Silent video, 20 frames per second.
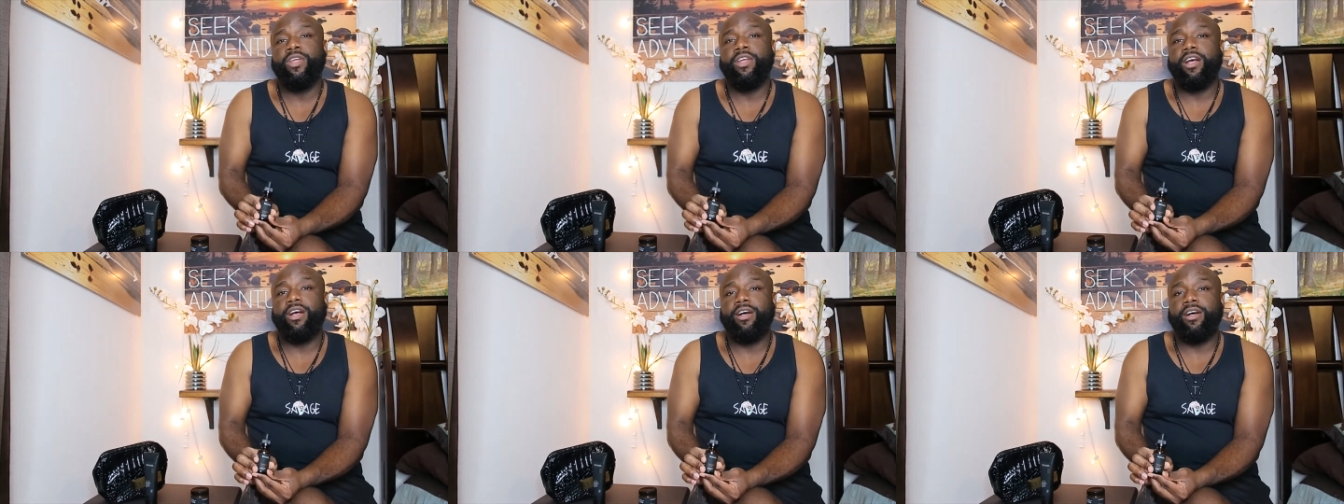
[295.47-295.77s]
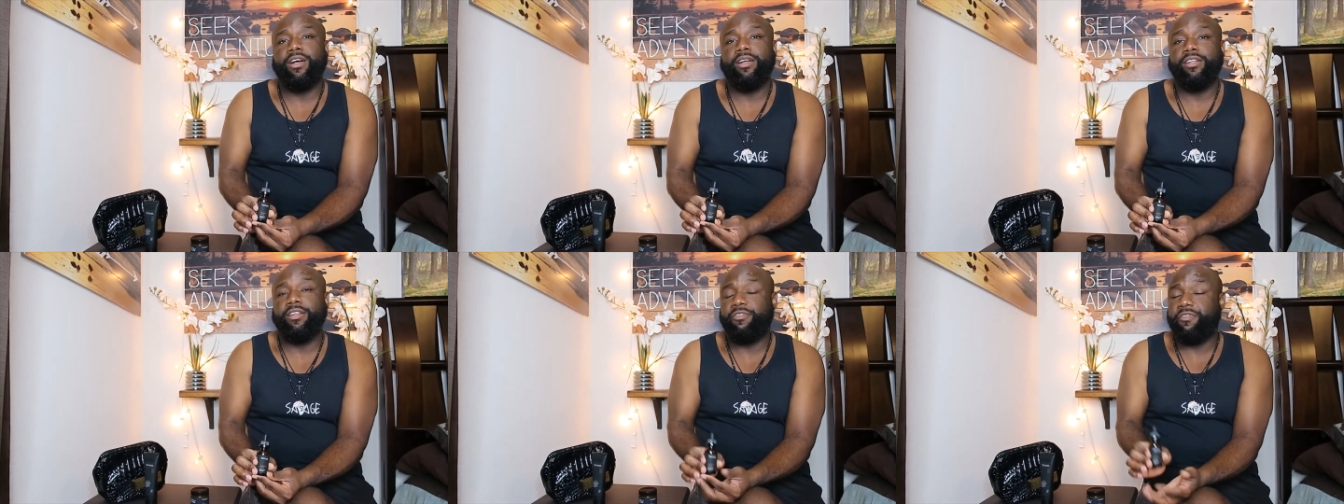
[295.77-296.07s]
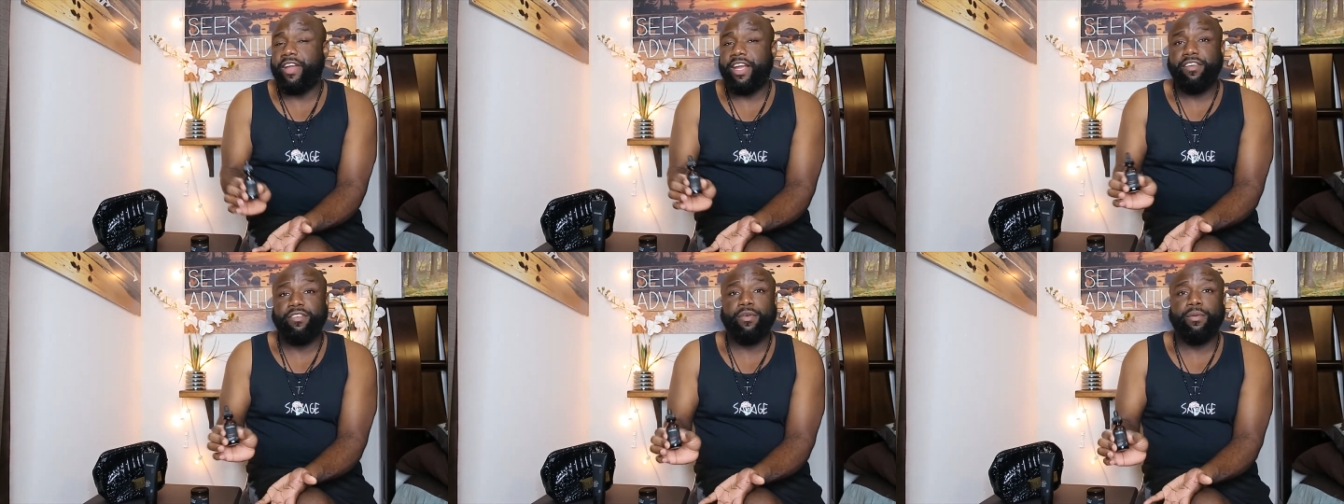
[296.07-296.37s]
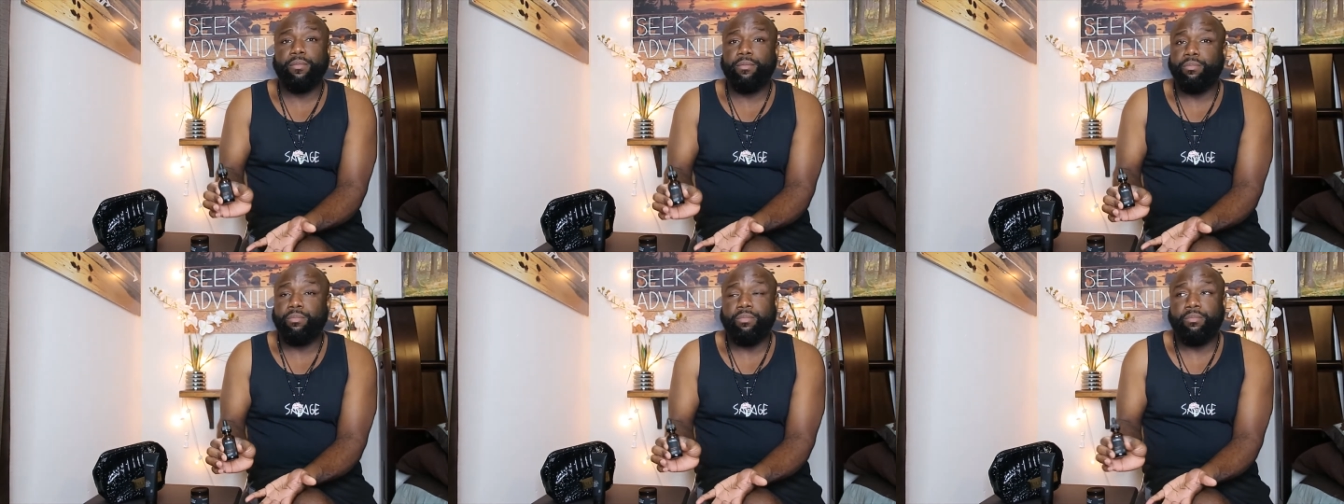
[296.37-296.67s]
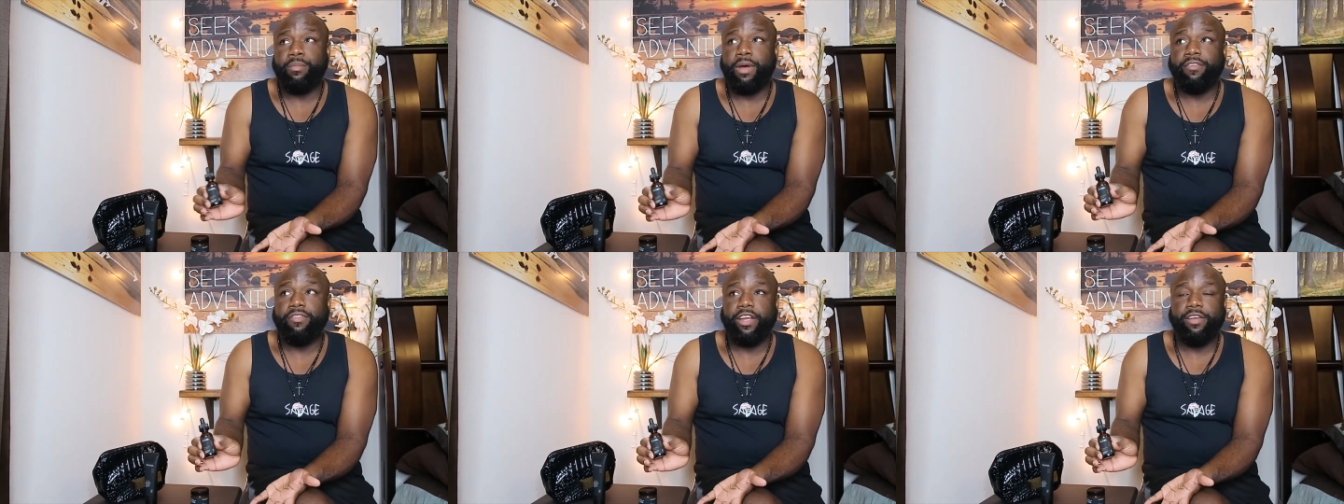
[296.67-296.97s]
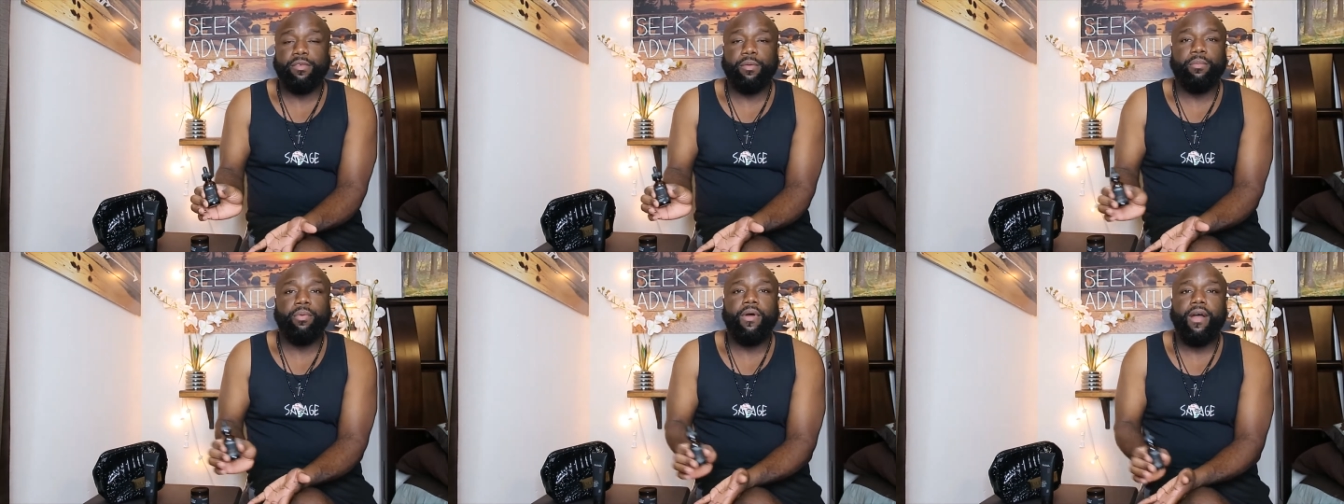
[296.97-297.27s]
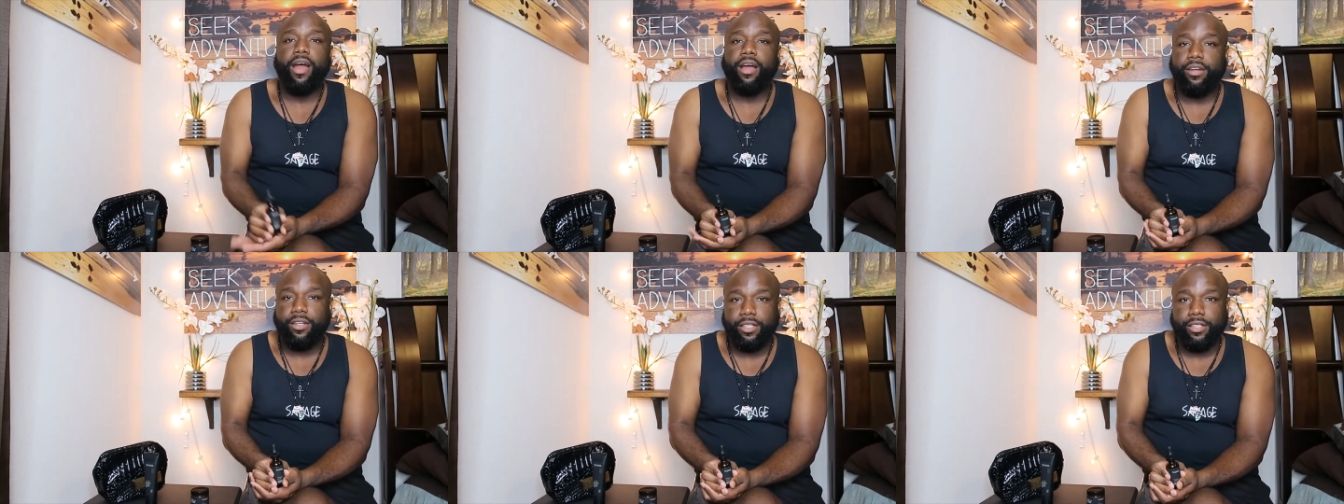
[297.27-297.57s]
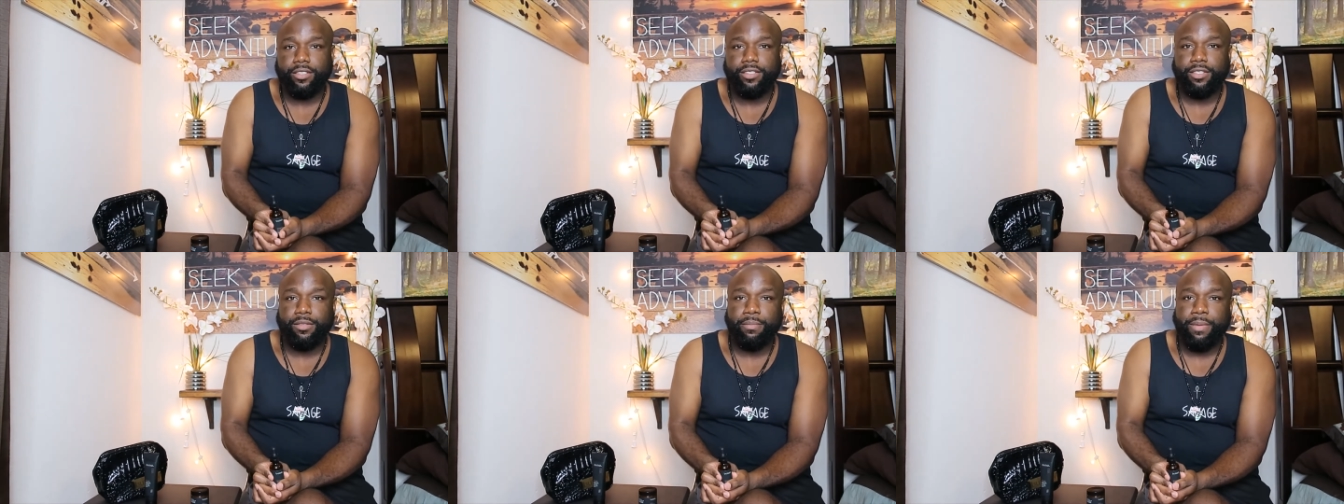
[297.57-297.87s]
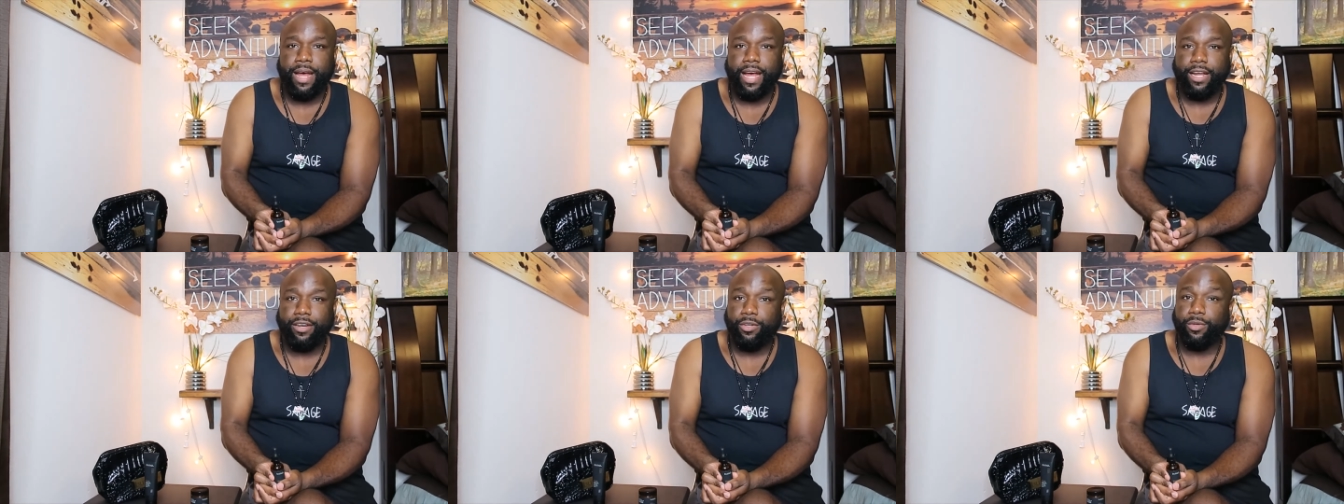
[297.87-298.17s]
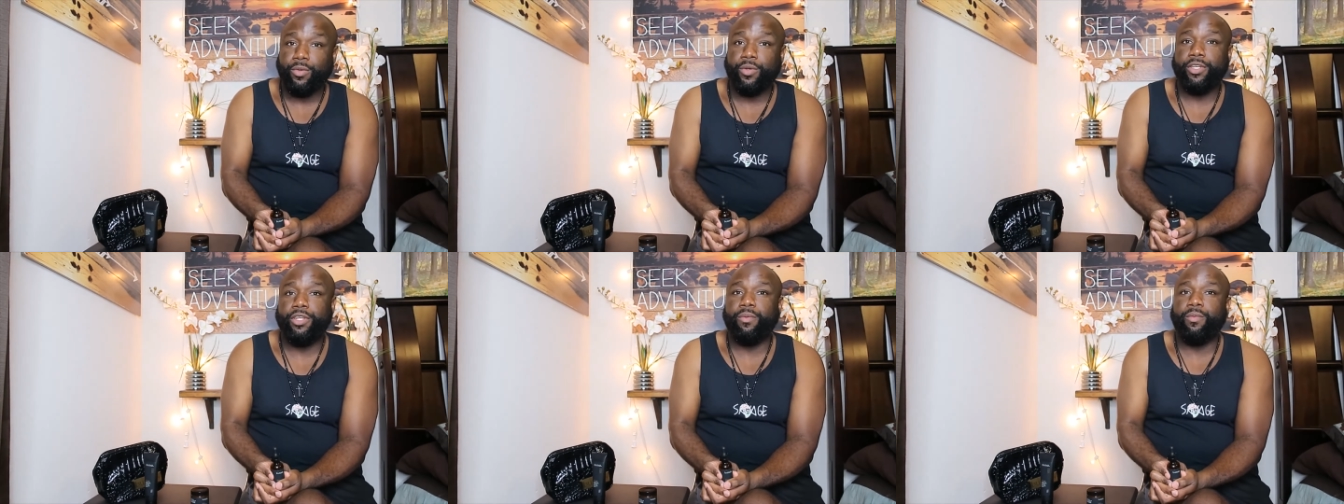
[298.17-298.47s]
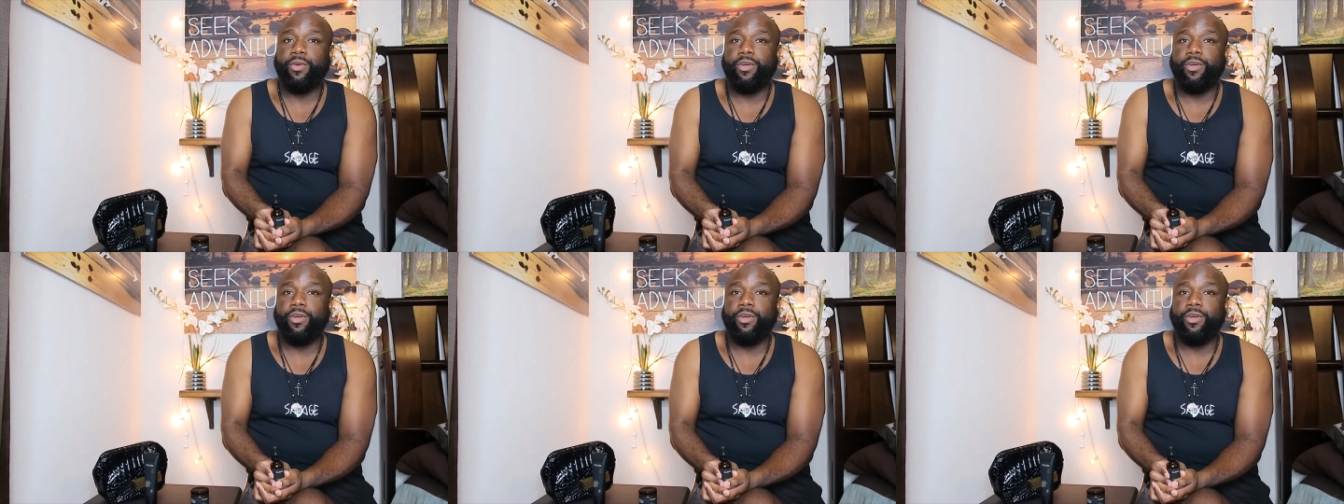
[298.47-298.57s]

Uh, the favorite my favorite product by Dorion